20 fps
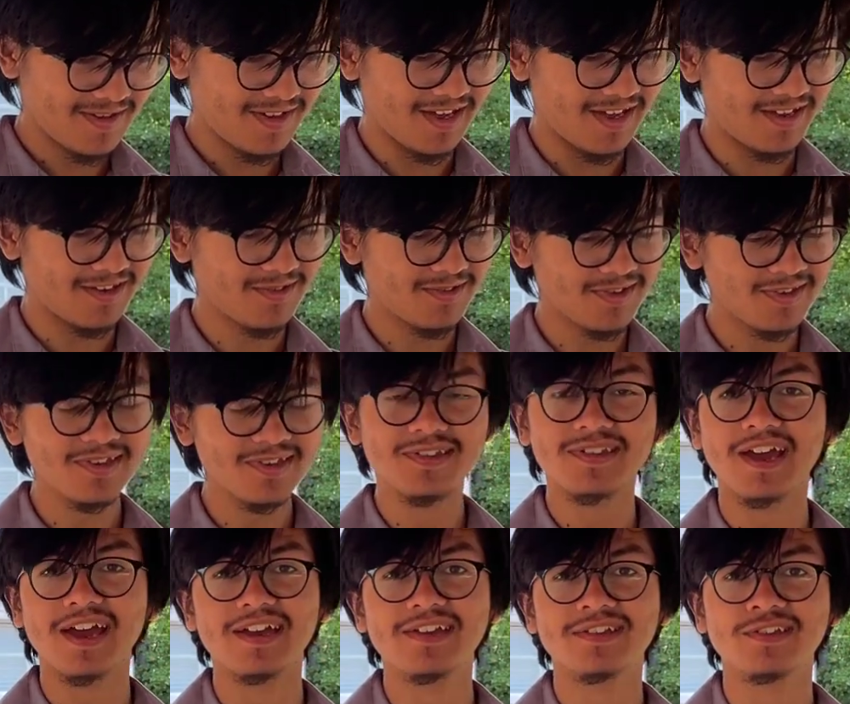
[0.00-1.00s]
And you can see
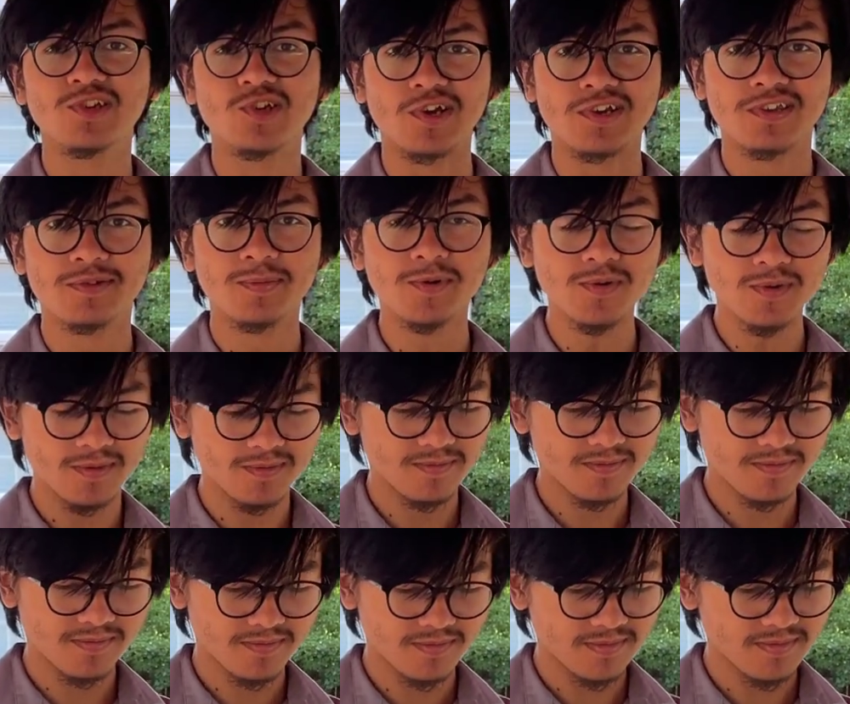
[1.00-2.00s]
that it's adjustable.
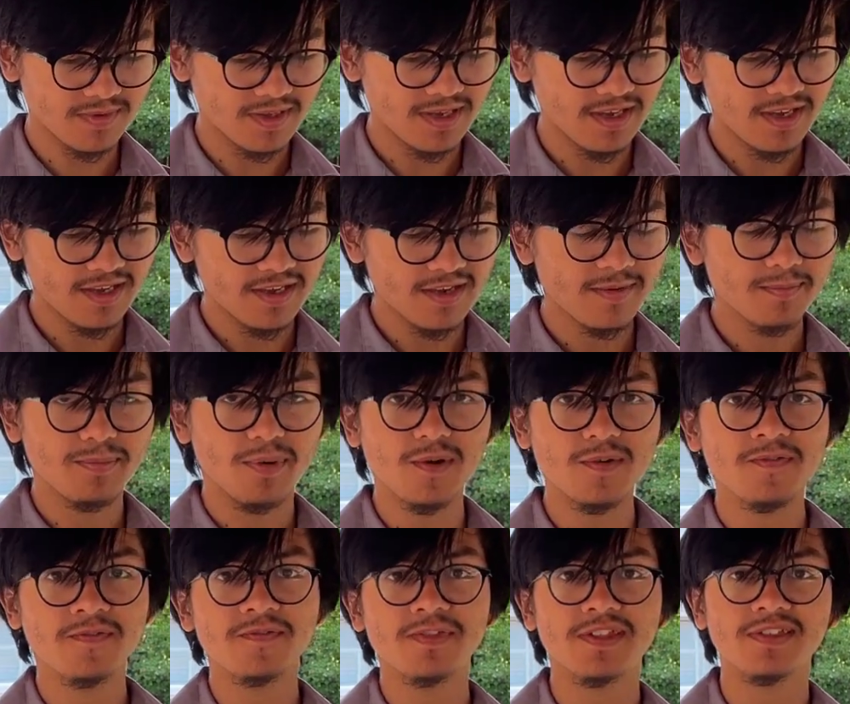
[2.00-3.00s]

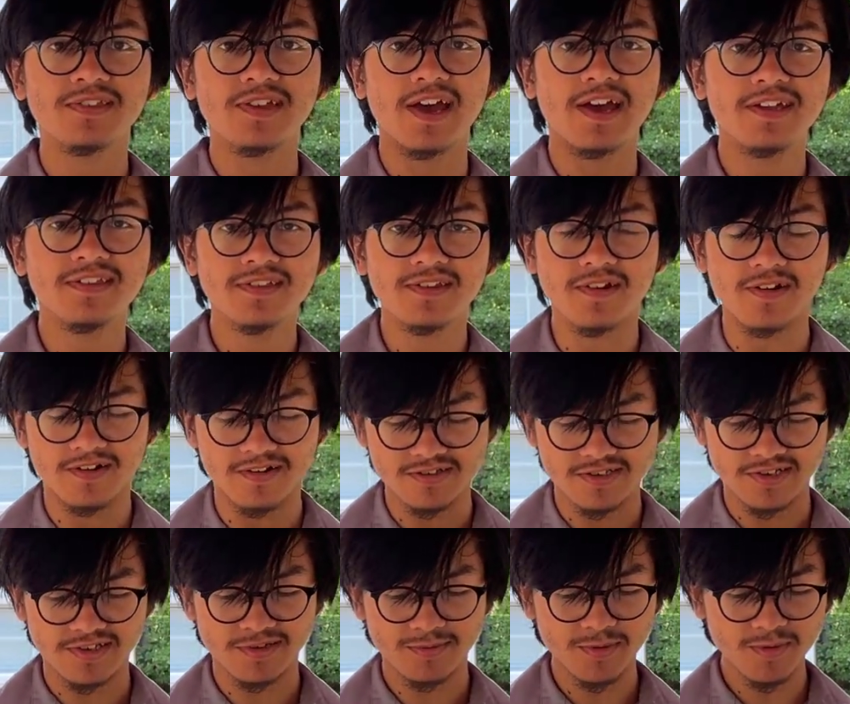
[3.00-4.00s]
Both sides are
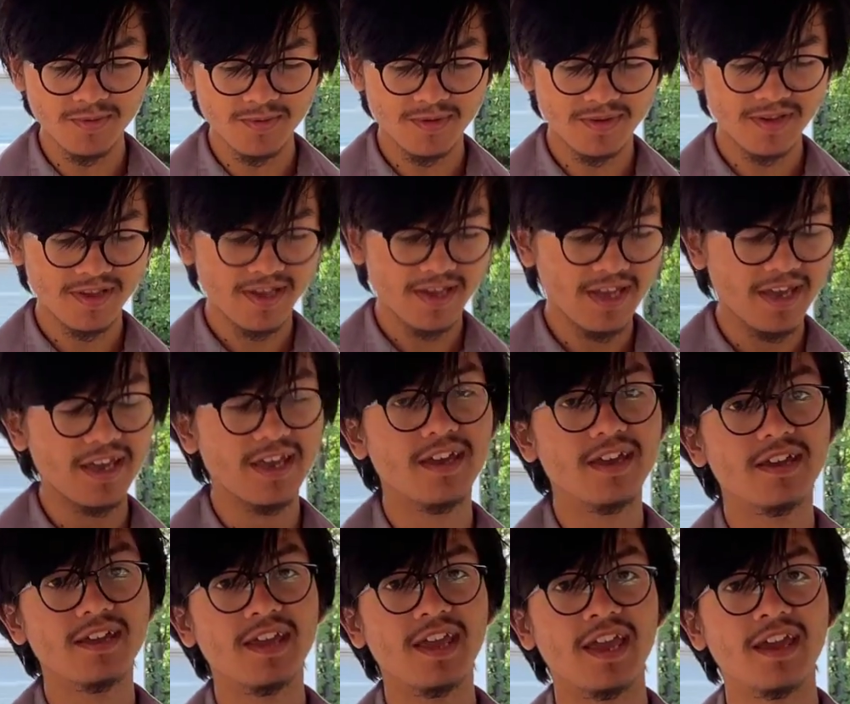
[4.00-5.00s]
adjustable,
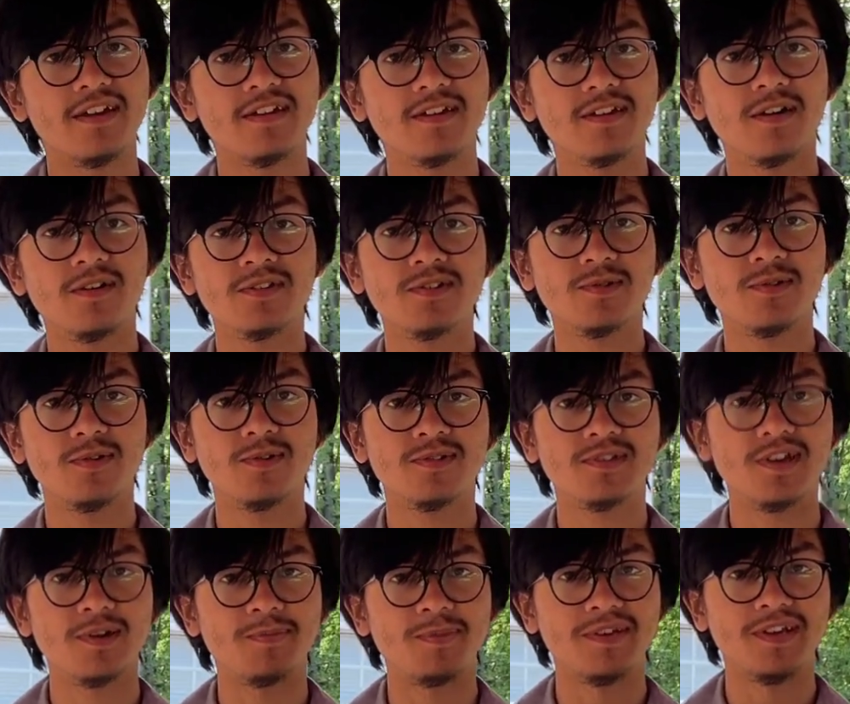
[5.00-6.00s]
and it also goes
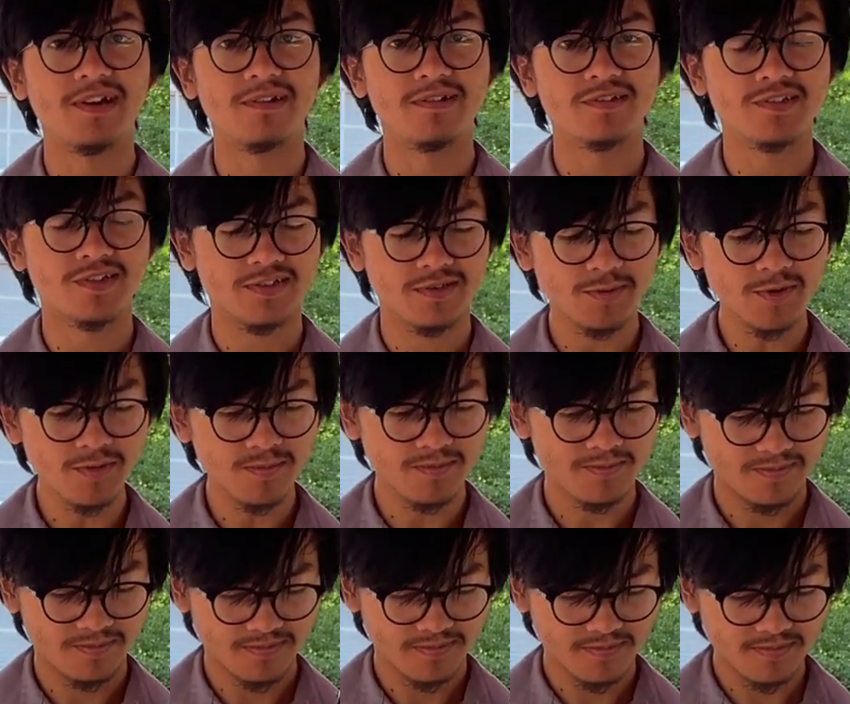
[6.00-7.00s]
up and down adjustable.
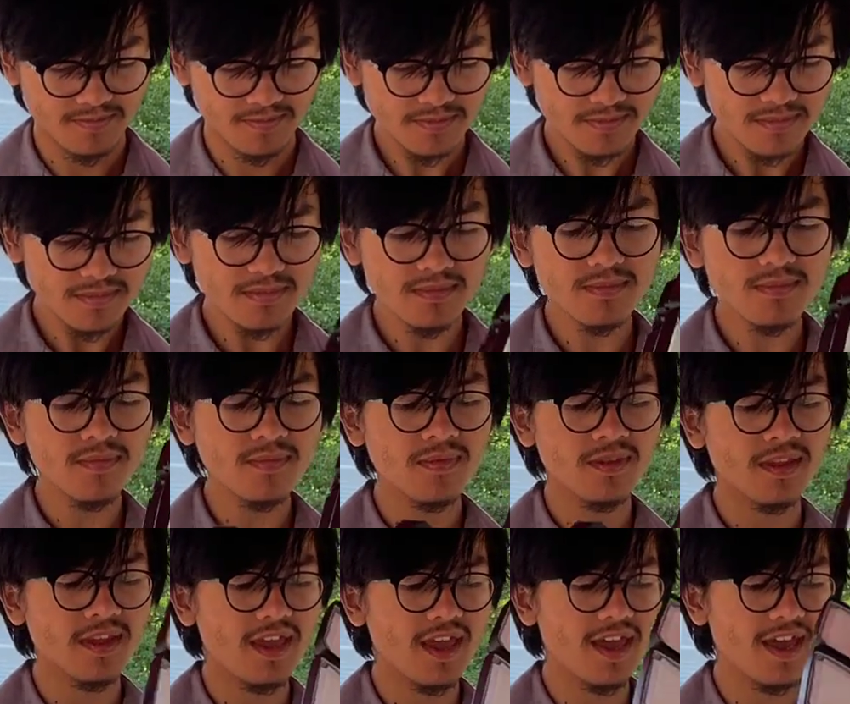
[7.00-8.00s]

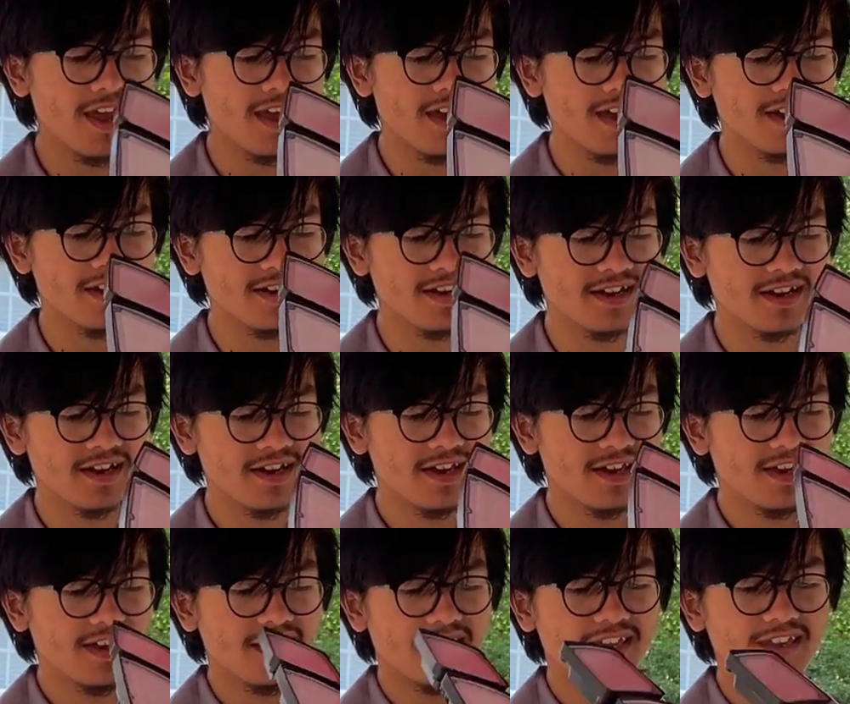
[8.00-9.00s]
And
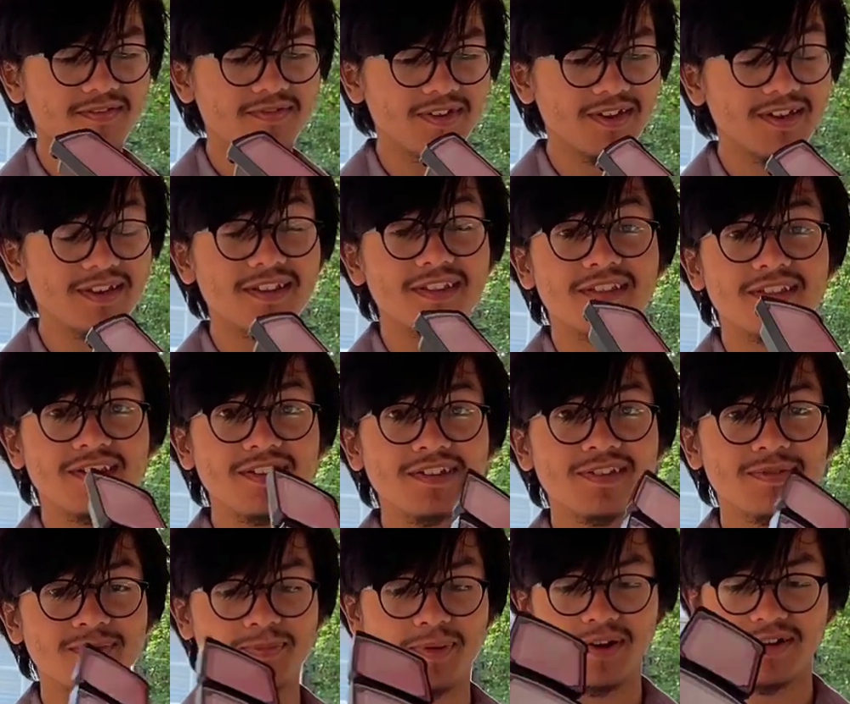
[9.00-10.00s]
even
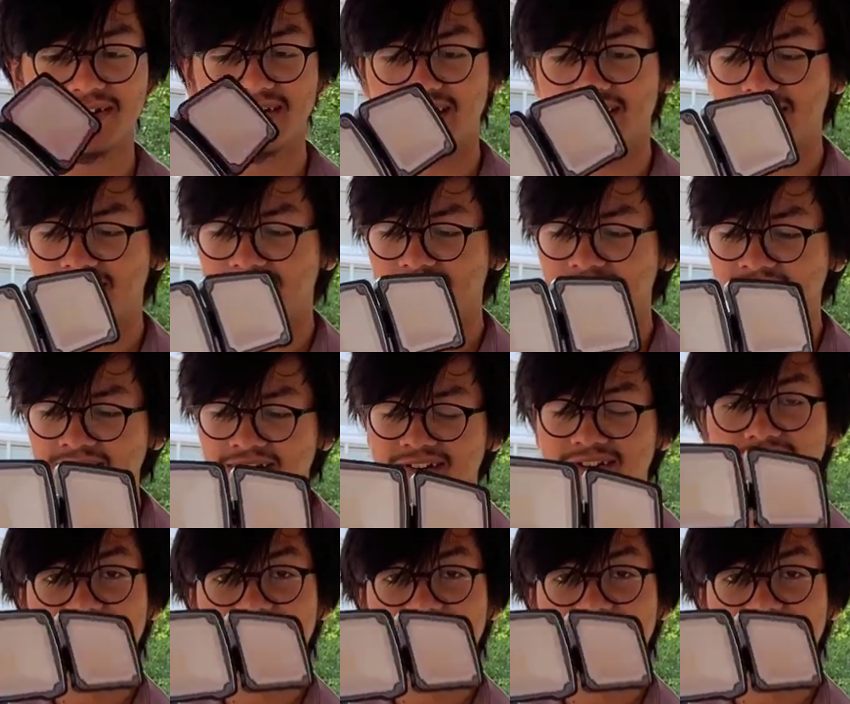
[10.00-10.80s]
this part down here